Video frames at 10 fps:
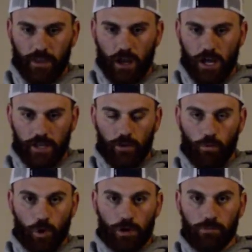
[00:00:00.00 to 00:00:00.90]
hike
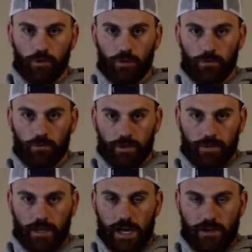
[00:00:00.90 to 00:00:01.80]
work boot with
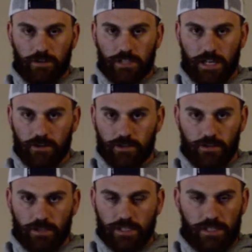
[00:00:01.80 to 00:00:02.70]
the Irish Setters, so
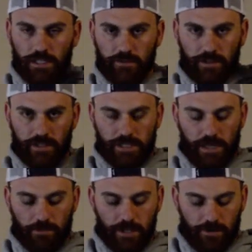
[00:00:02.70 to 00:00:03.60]
this isn't even in the
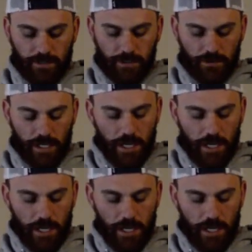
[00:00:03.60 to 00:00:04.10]
same tier as those.